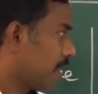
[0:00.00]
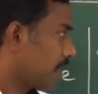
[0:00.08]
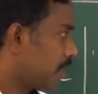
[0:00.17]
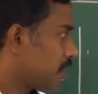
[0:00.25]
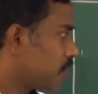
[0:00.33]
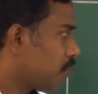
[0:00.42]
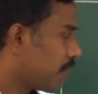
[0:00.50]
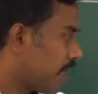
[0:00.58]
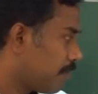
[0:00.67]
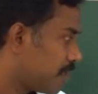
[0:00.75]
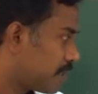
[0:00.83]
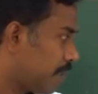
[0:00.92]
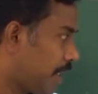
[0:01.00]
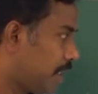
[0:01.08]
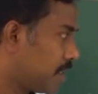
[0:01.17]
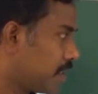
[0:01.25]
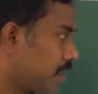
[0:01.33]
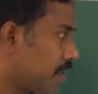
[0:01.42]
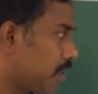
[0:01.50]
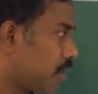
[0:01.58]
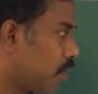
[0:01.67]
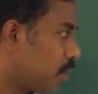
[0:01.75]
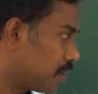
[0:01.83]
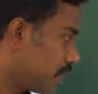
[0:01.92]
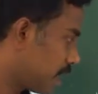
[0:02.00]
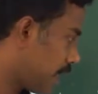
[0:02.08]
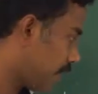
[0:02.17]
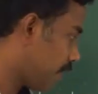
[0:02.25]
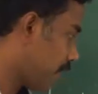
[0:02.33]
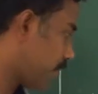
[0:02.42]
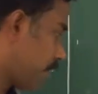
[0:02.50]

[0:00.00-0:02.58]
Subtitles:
the clistogamous means the closed type of